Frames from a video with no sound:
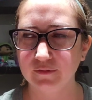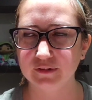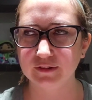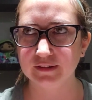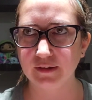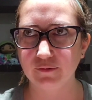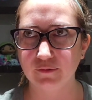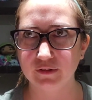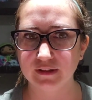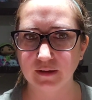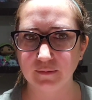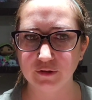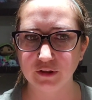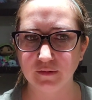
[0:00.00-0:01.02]
gonna say
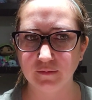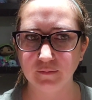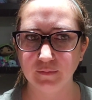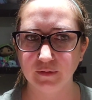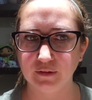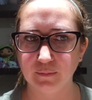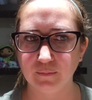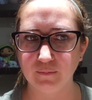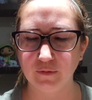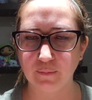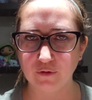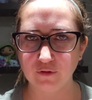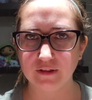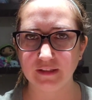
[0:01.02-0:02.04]
reception, but the
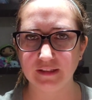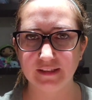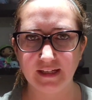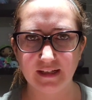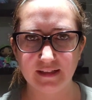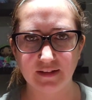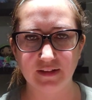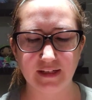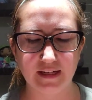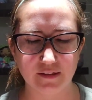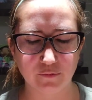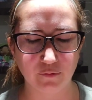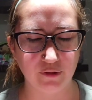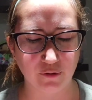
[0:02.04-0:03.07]
person that stands at the
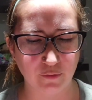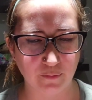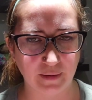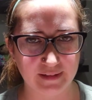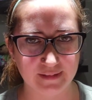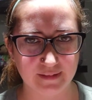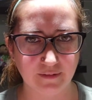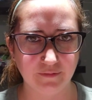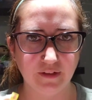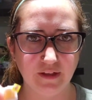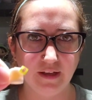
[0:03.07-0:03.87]
desk when you go to buy stuff